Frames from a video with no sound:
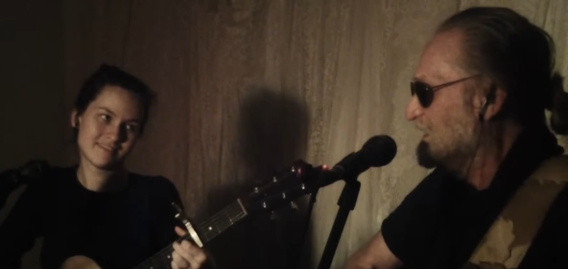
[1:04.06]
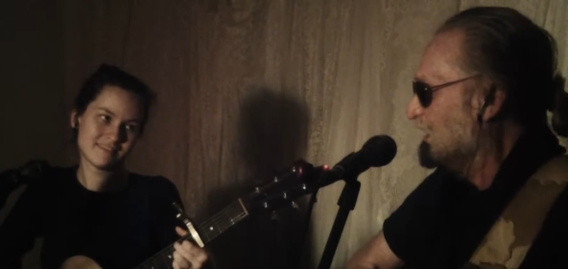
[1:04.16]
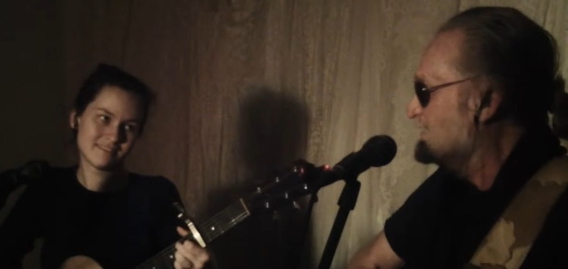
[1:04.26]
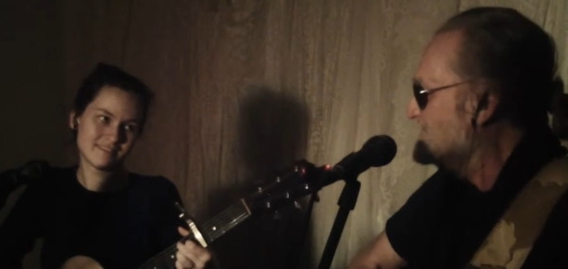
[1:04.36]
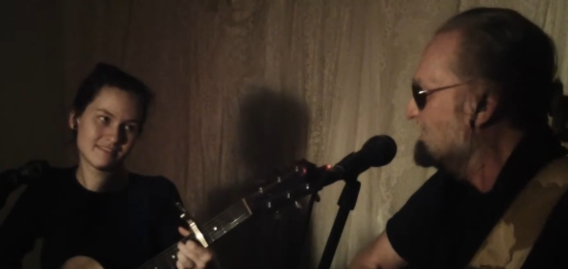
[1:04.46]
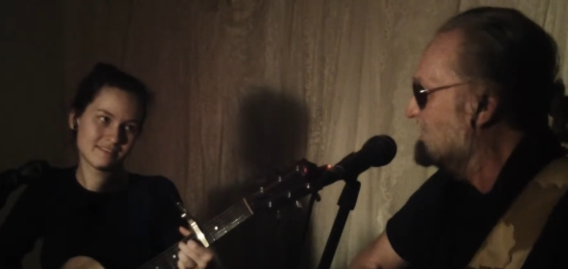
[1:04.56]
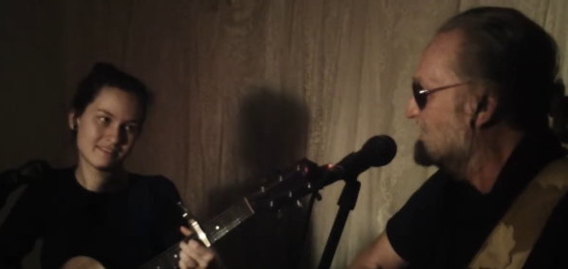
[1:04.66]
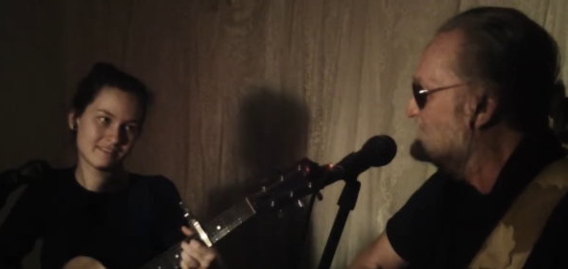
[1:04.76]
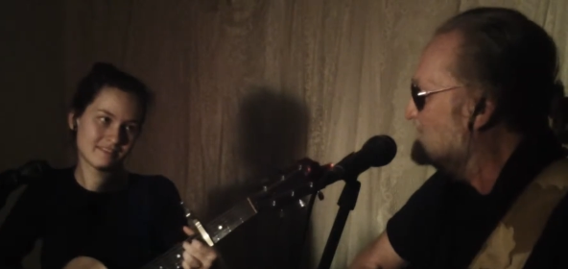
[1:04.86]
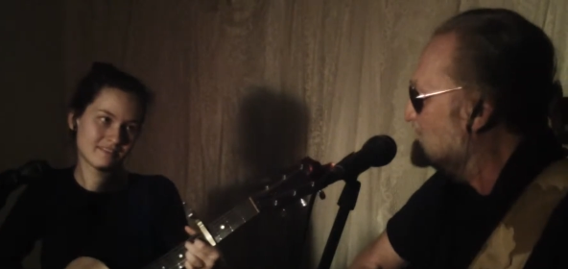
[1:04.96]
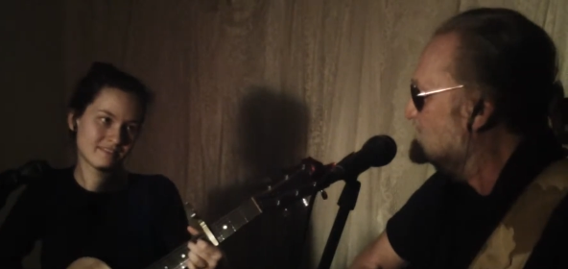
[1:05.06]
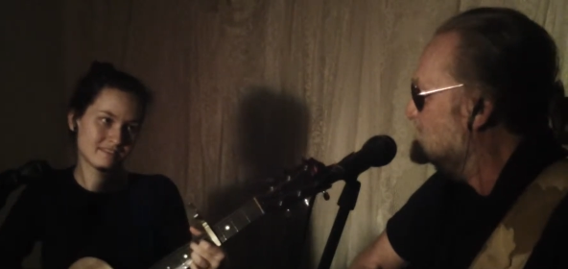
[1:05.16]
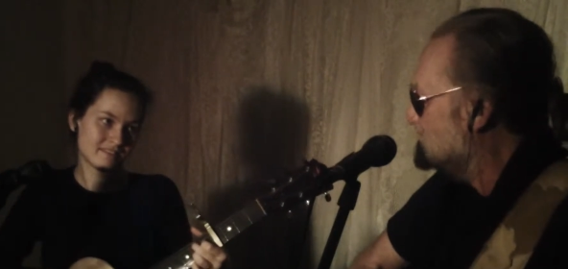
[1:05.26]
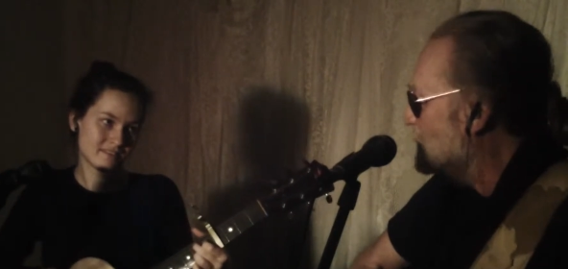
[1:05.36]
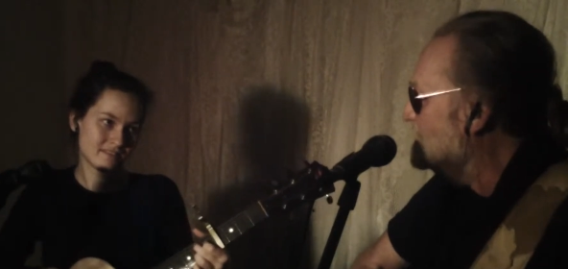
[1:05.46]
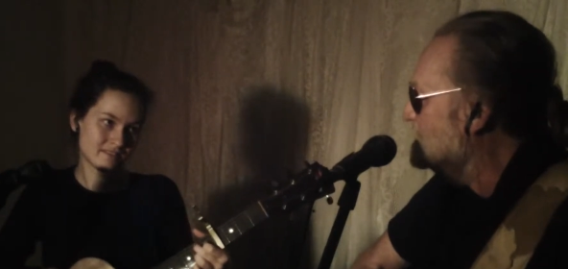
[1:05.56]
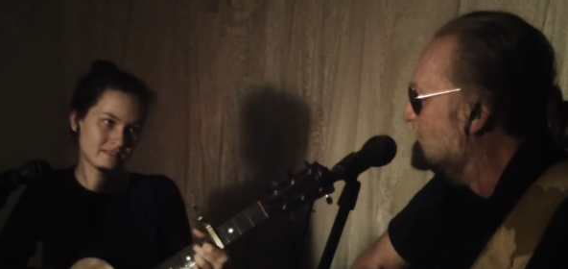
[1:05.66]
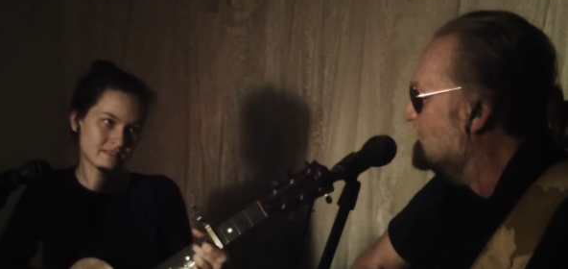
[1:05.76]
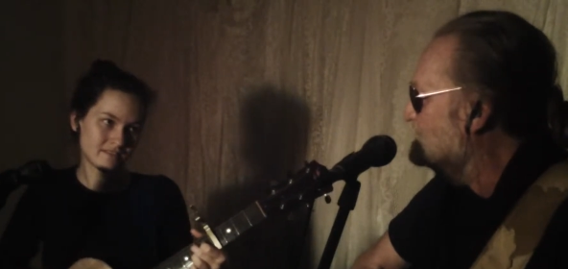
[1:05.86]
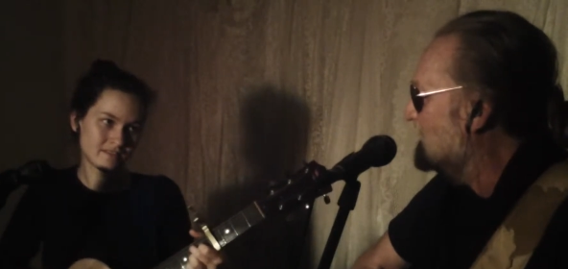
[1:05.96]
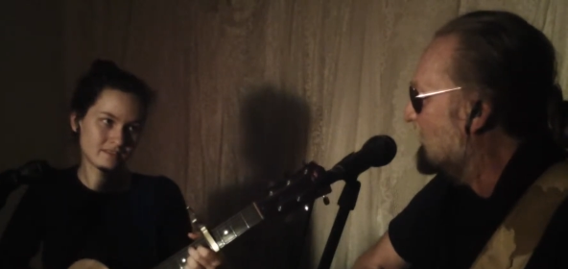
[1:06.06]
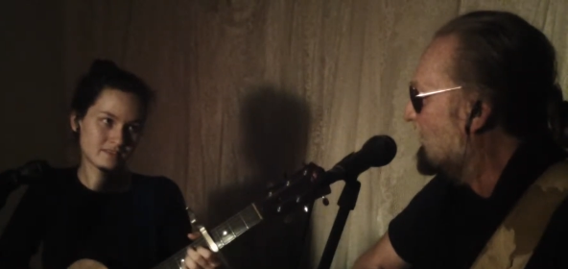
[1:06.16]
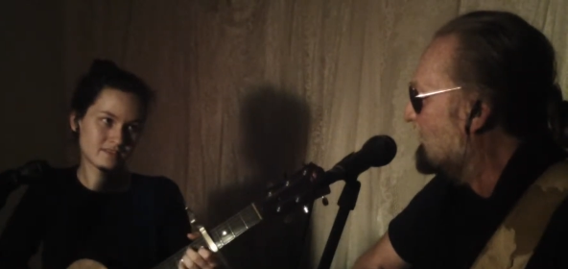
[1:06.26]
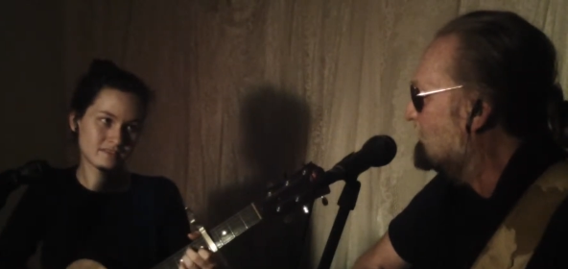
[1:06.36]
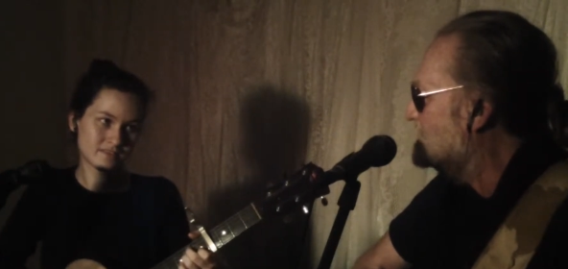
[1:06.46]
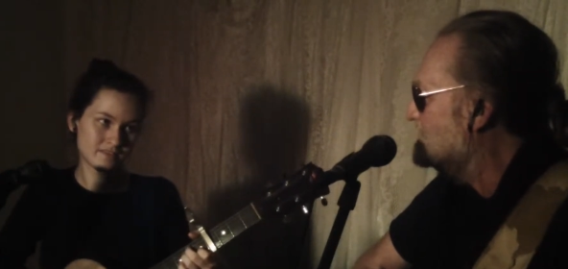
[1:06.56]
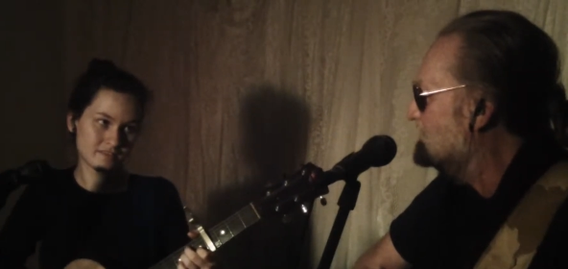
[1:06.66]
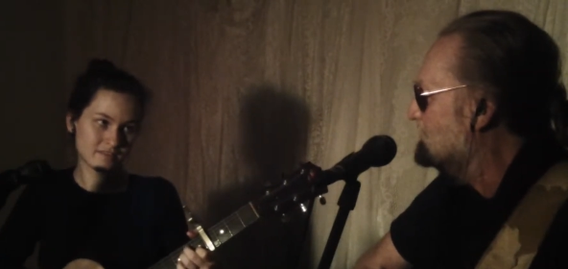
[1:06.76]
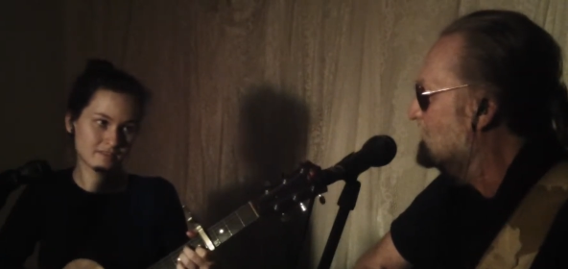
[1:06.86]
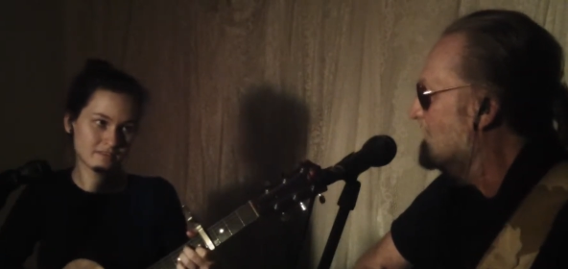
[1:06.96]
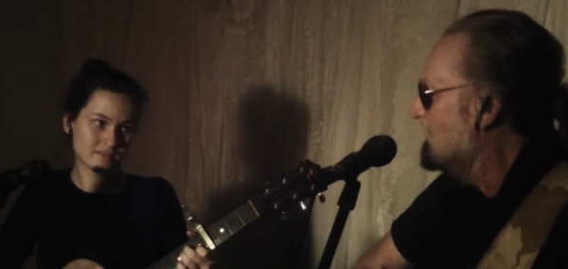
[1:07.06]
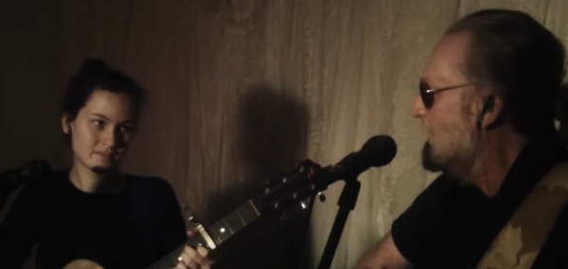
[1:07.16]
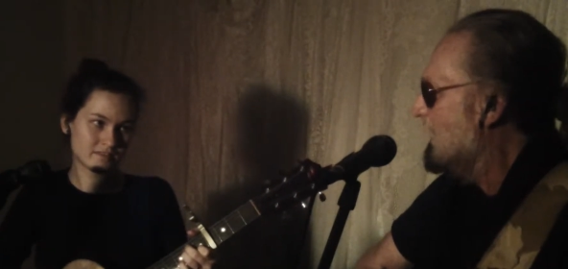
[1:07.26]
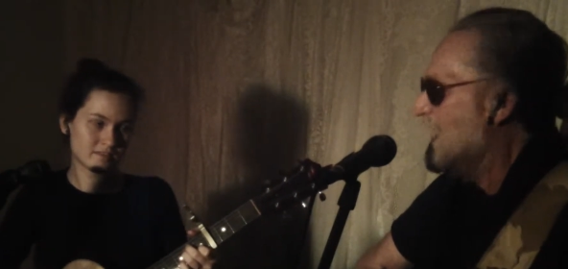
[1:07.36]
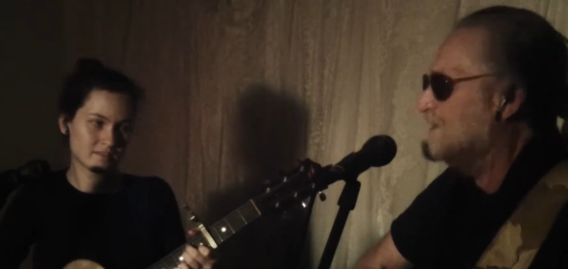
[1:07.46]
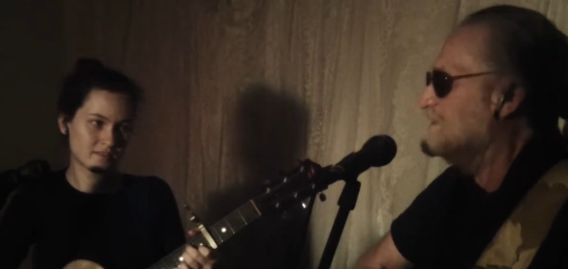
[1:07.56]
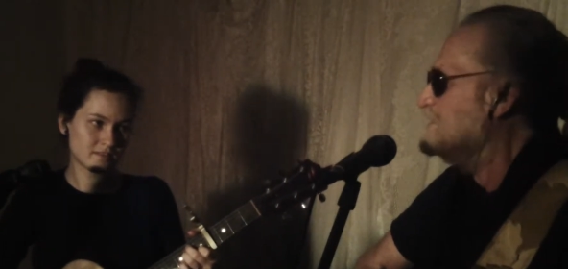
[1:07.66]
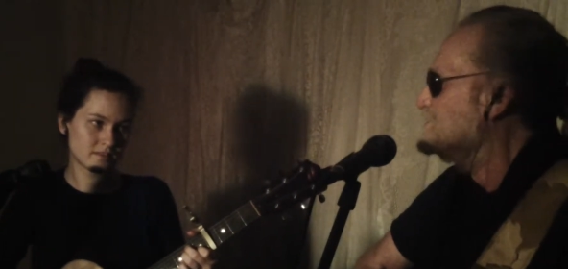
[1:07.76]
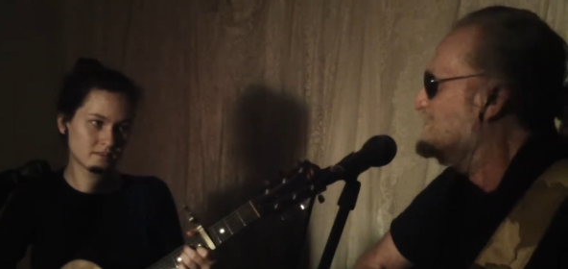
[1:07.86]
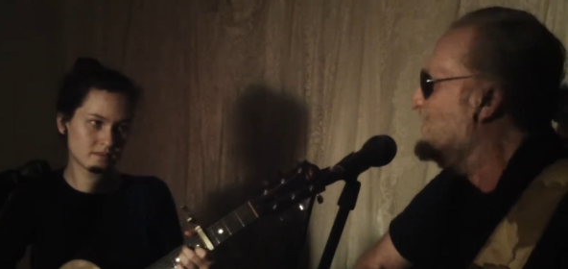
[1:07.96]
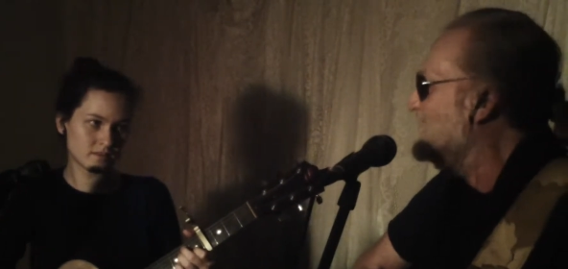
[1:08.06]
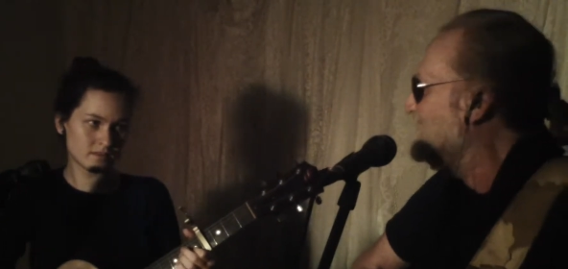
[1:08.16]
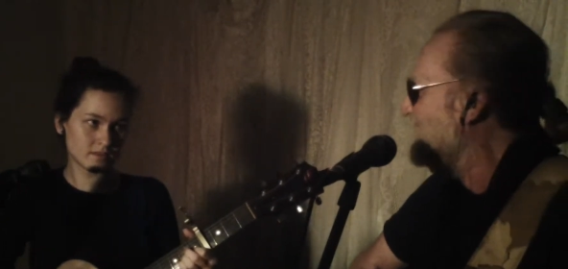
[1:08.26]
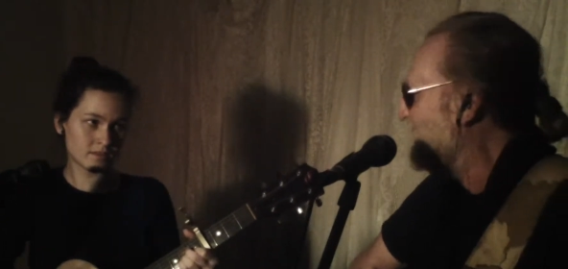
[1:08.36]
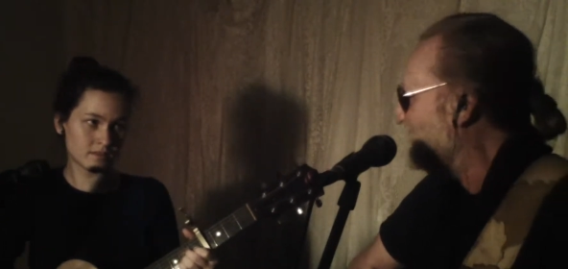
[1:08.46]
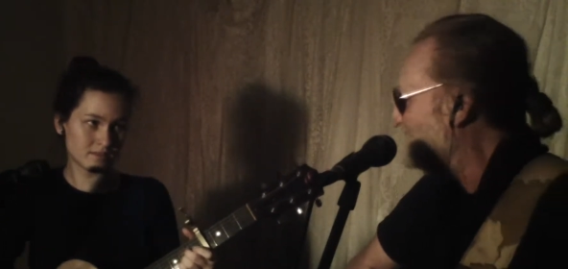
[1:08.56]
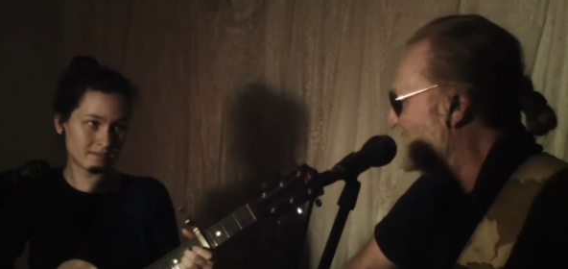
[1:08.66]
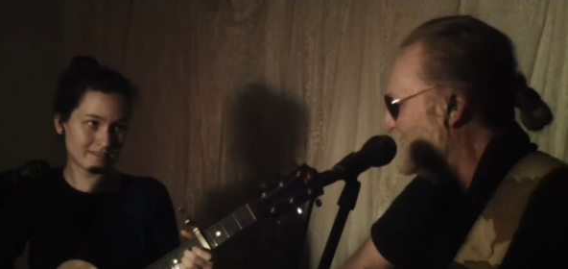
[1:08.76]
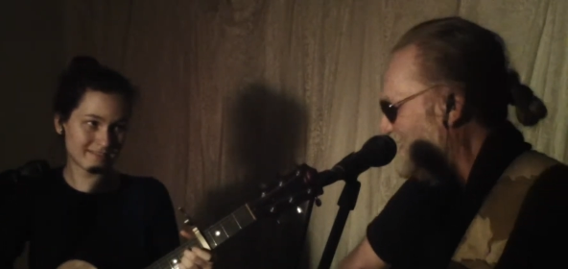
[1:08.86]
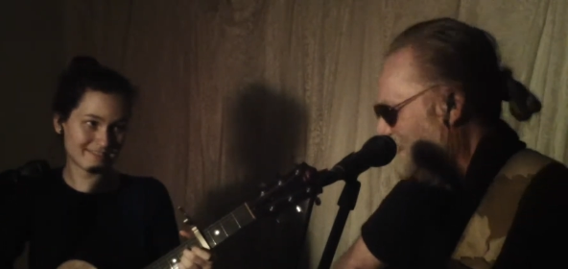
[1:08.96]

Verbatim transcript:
Speaker 1: that I think and put solidly in my head, I see showing up.